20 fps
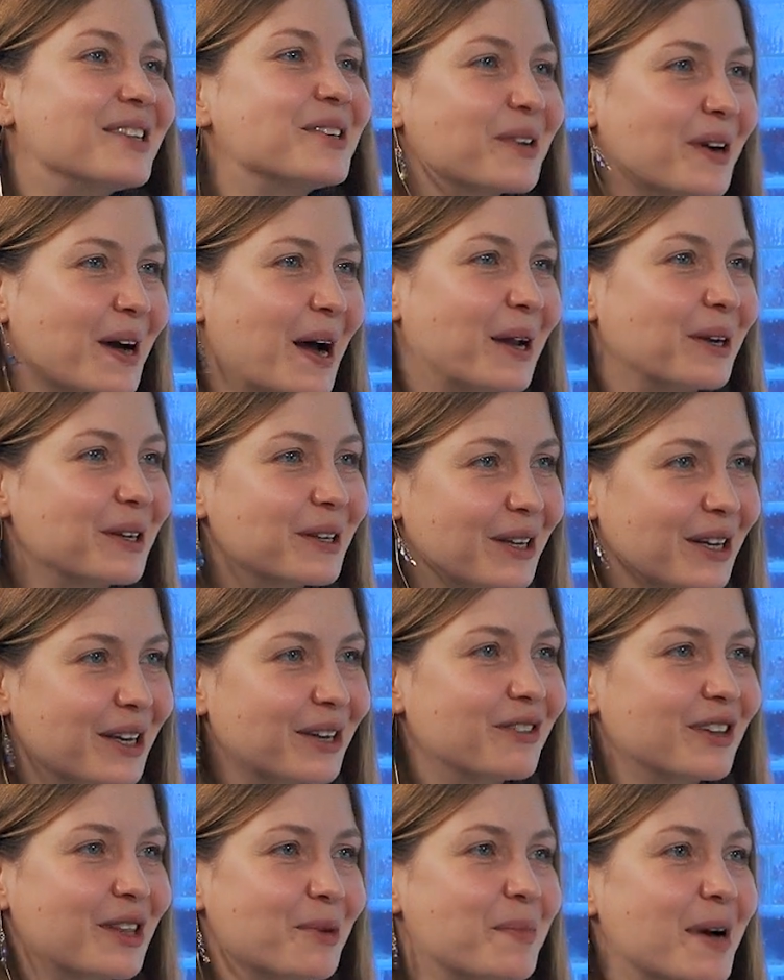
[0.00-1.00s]
to hand,
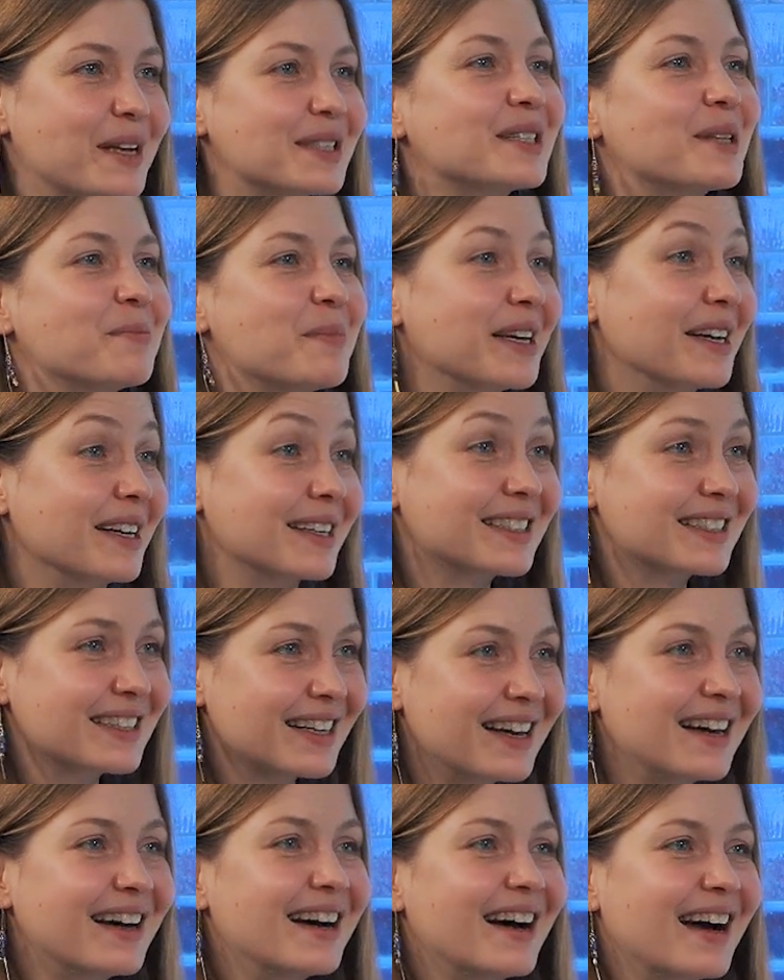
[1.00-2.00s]
like with the best amigas
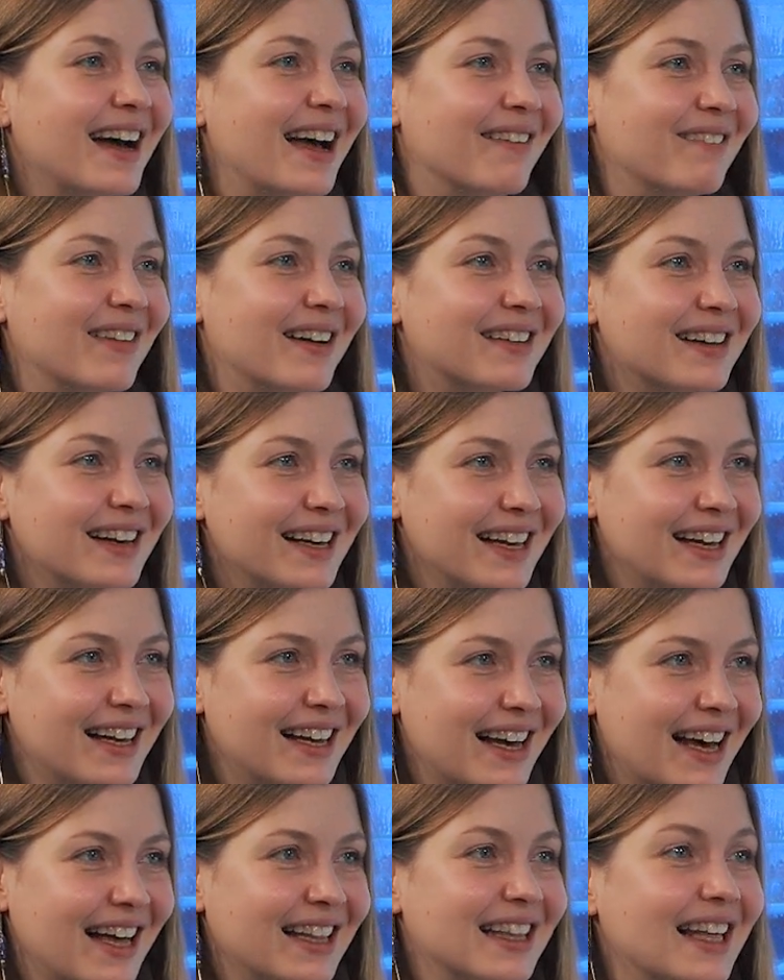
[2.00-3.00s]
ever,
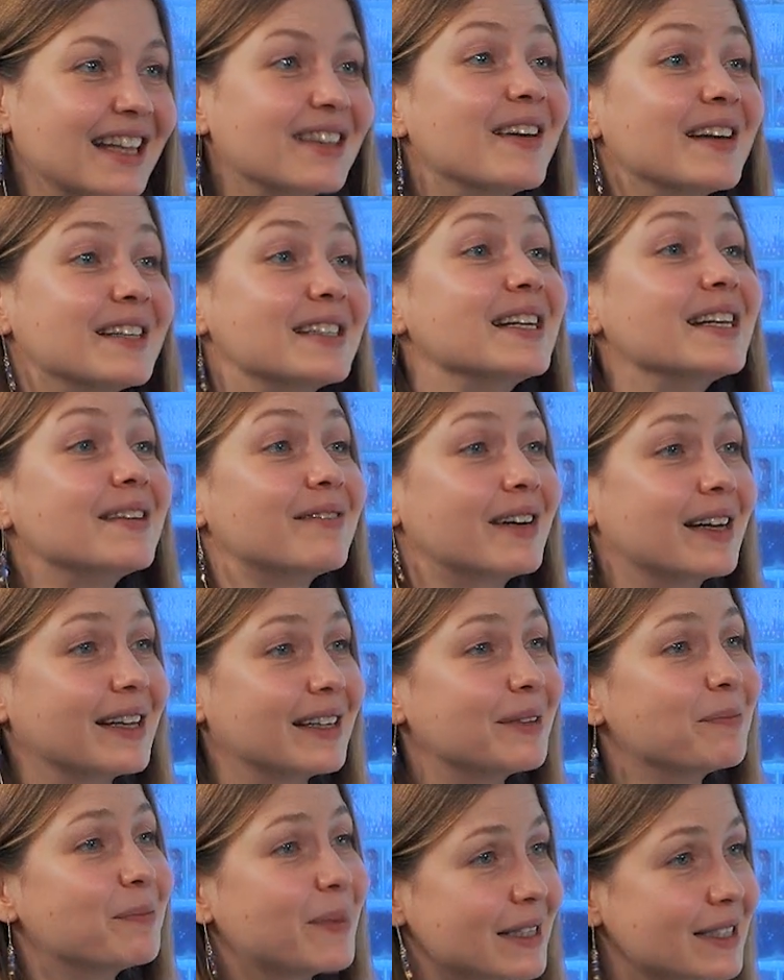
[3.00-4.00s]
and that we're
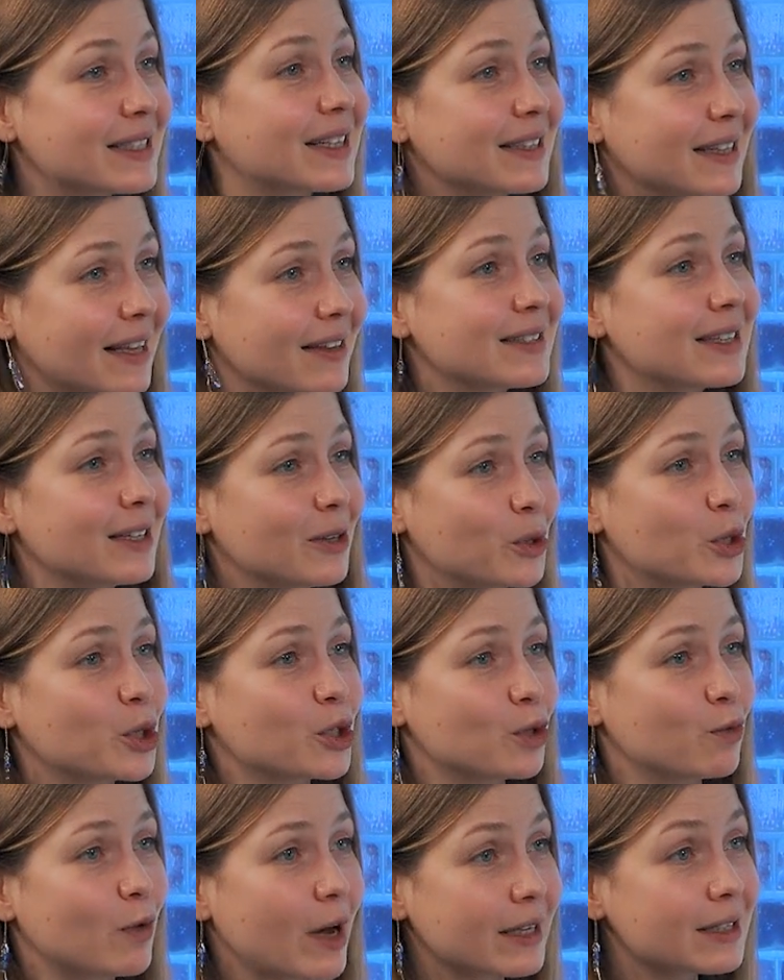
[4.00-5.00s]
delivering best retail
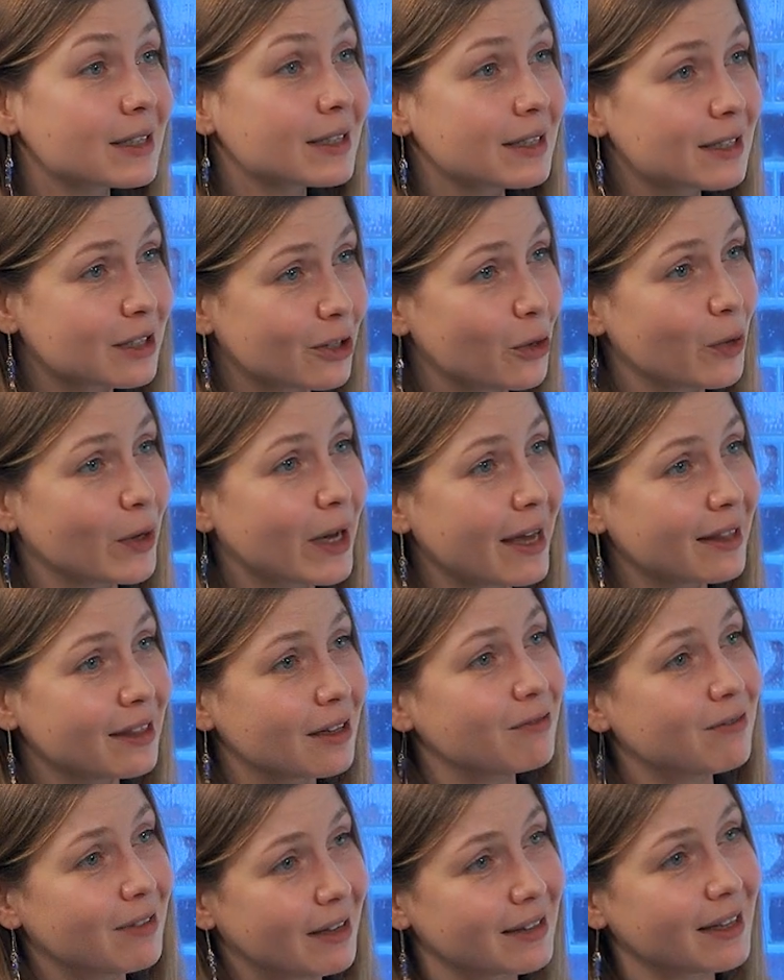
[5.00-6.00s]
solutions fast. So you kind
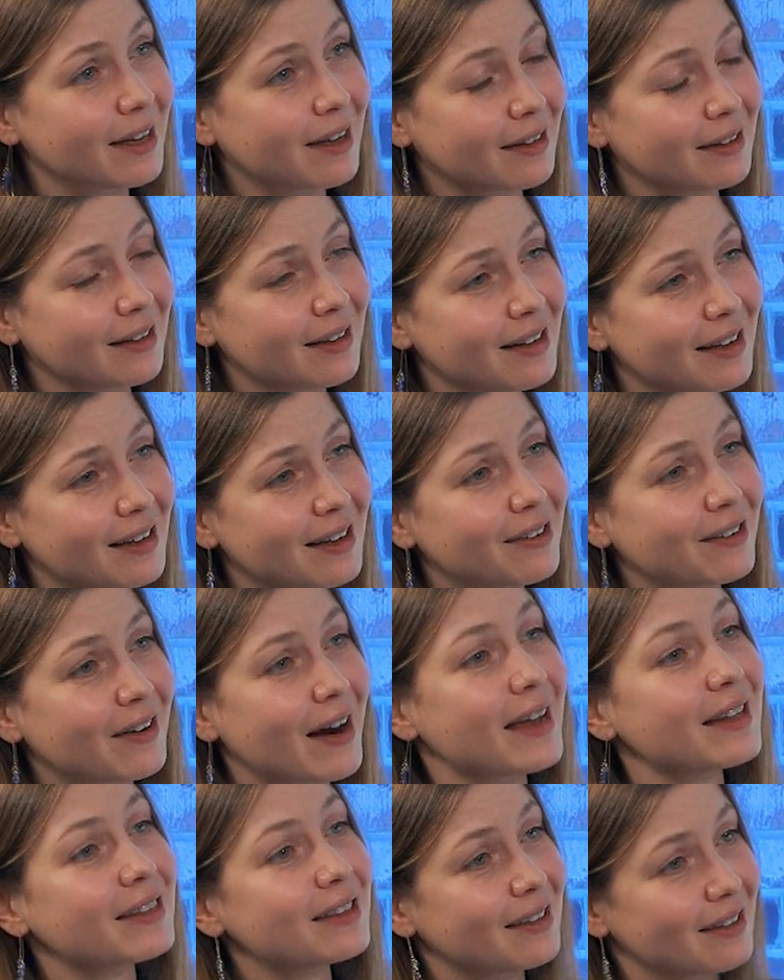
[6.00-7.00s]
of then can
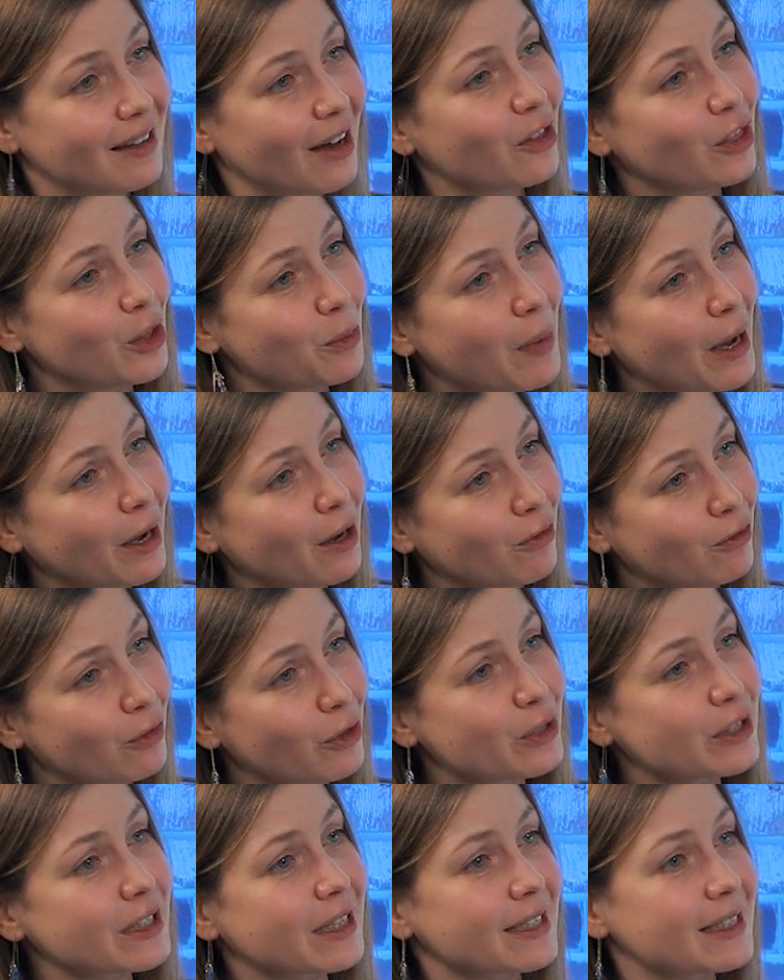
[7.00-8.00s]
ride on the back of
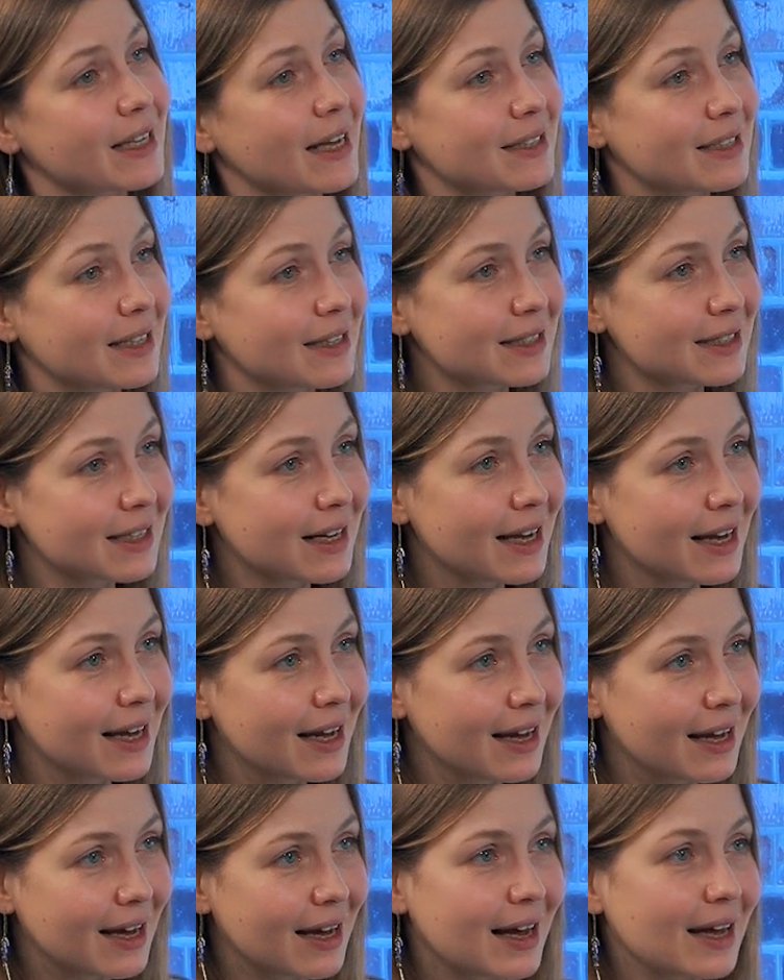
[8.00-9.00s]
those successes
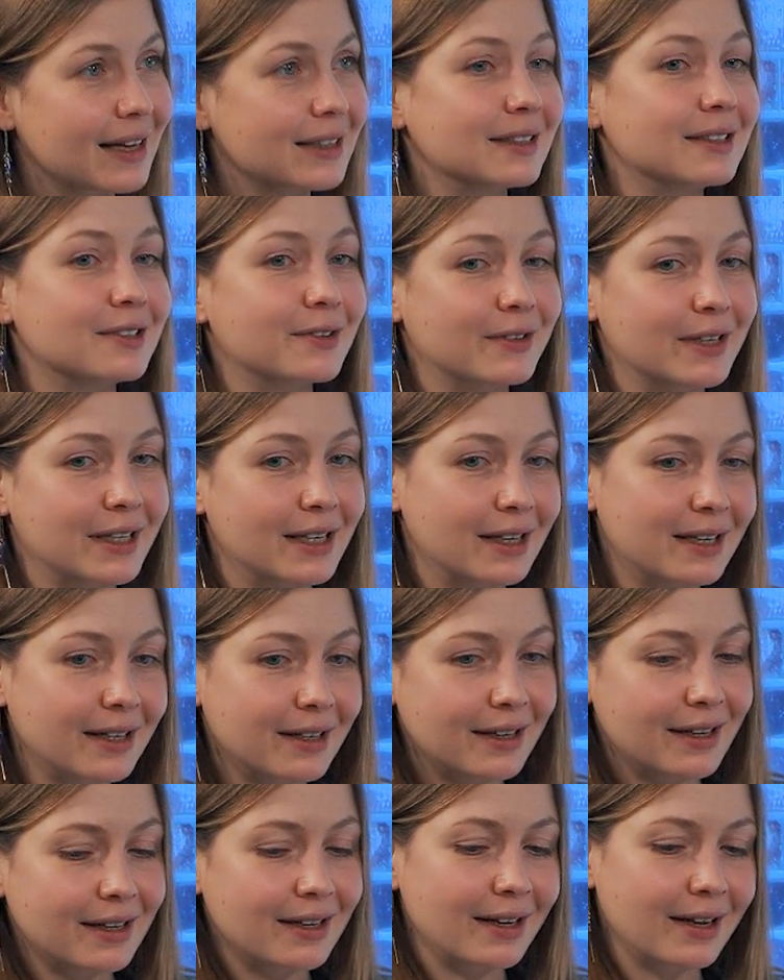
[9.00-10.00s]
and really,
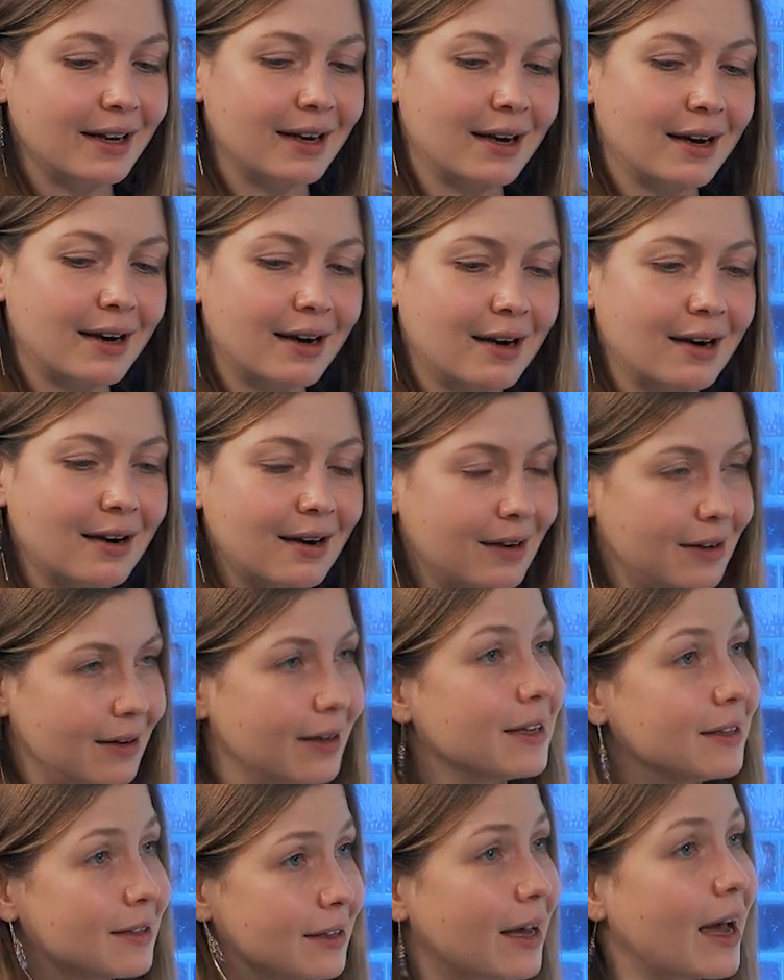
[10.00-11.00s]
really
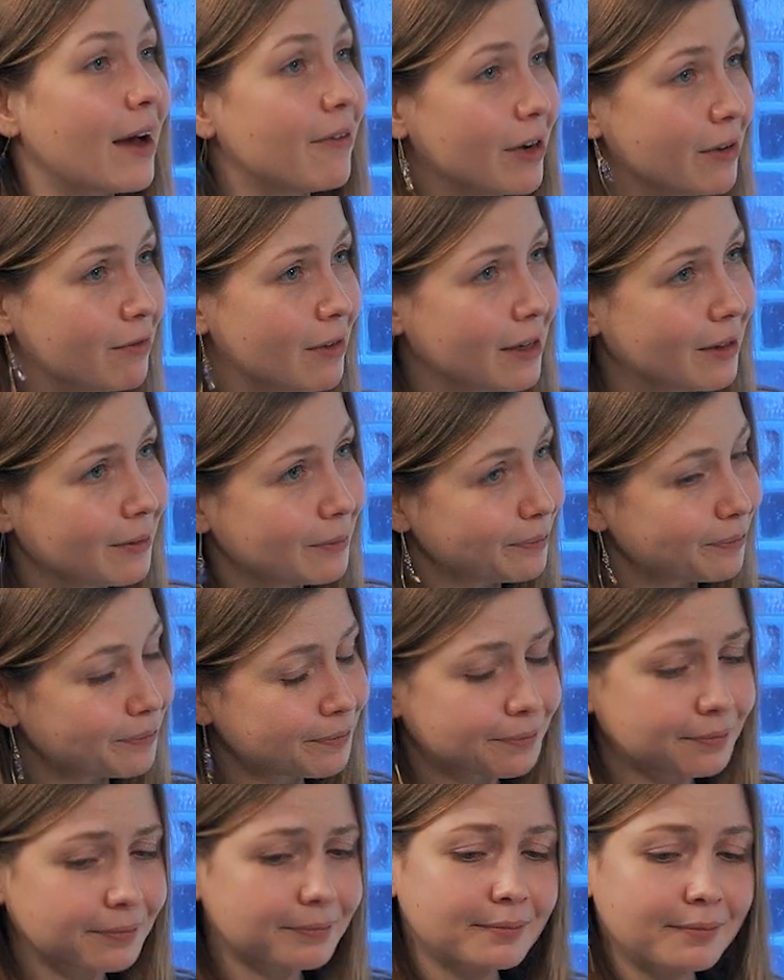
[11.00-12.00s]
lead everyone
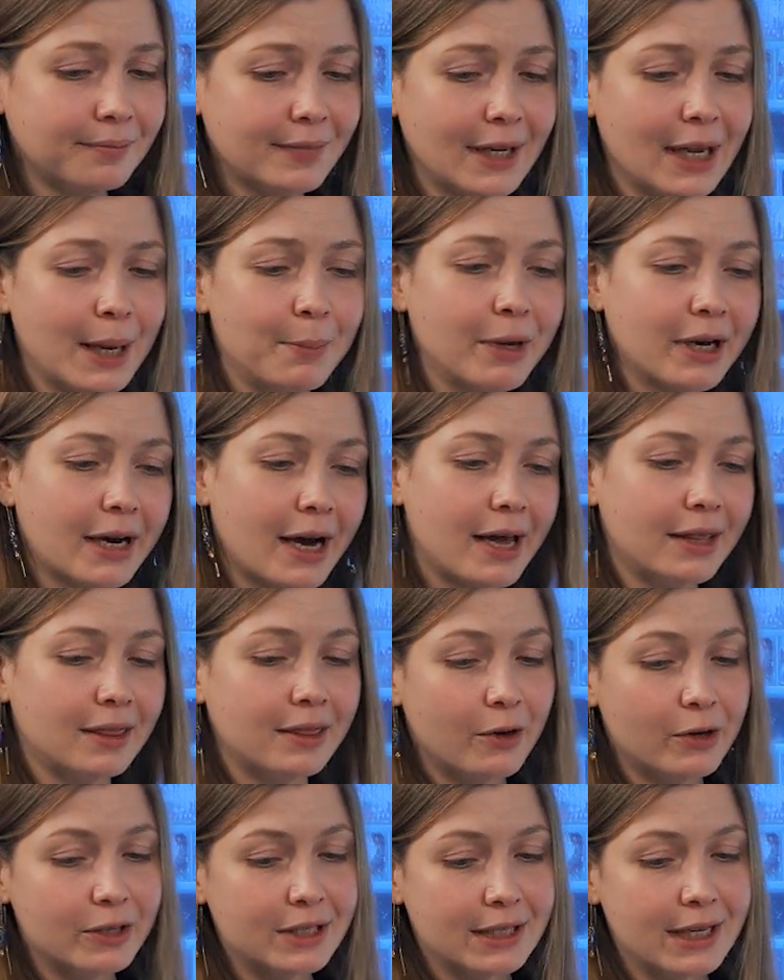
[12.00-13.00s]
behind
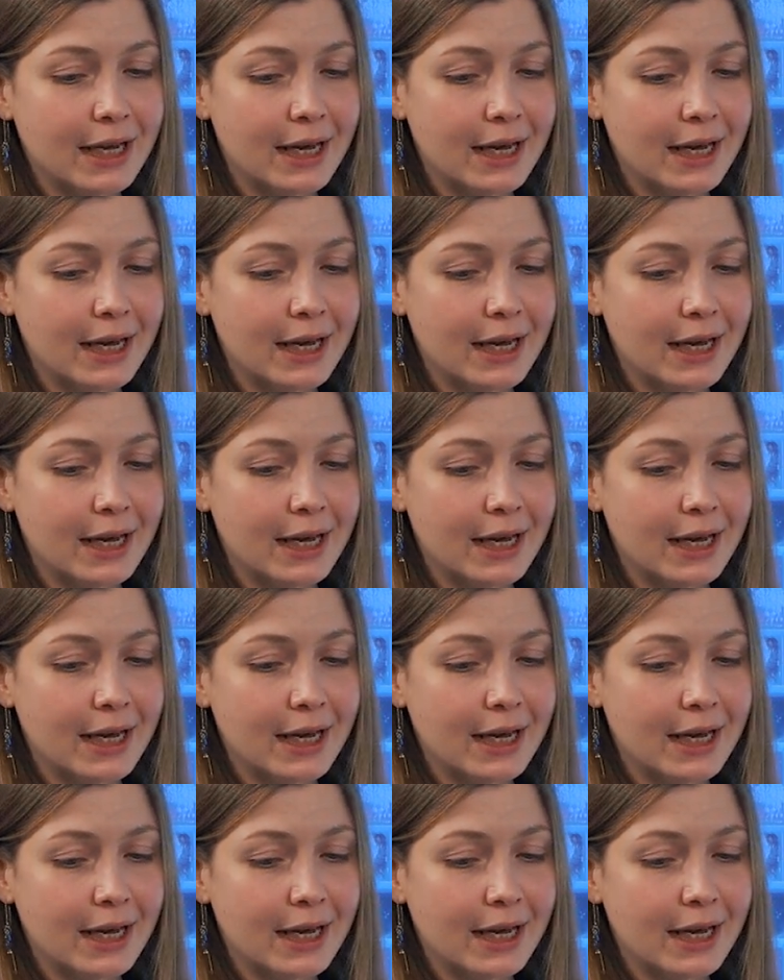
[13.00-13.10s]
those.